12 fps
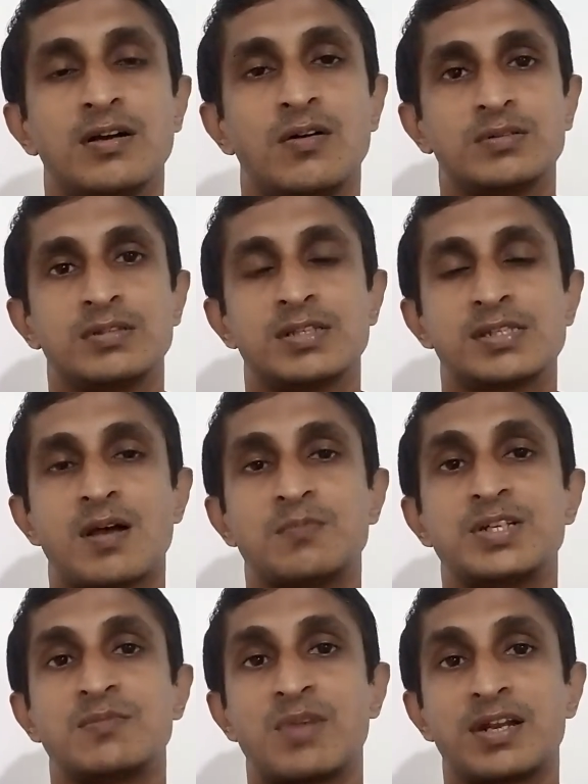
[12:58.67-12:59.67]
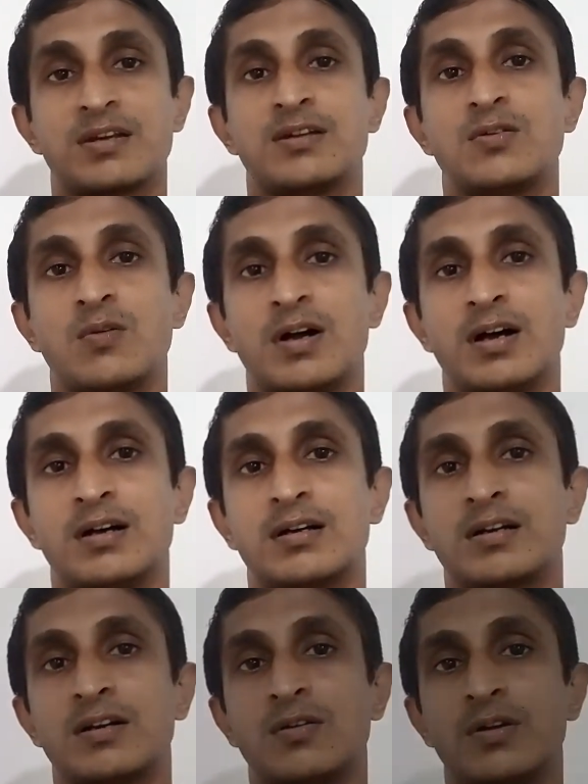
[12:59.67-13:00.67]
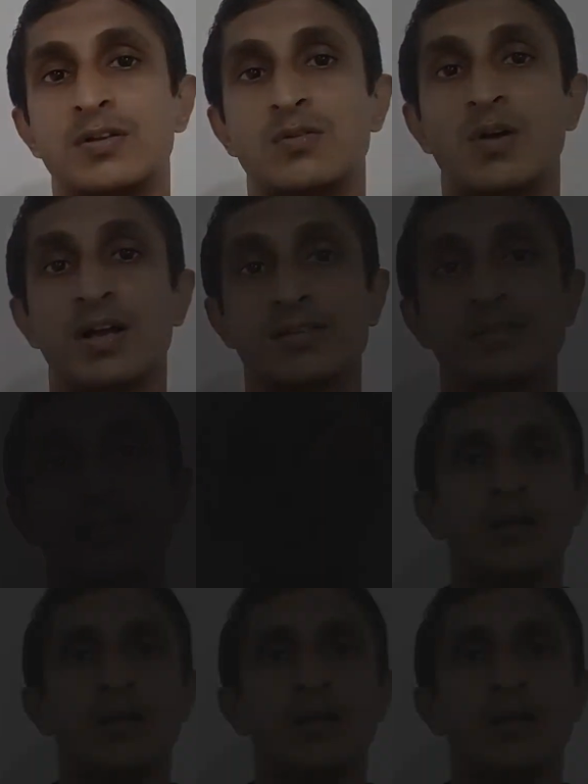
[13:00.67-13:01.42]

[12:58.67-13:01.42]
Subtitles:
or the subject matter you are going to answer.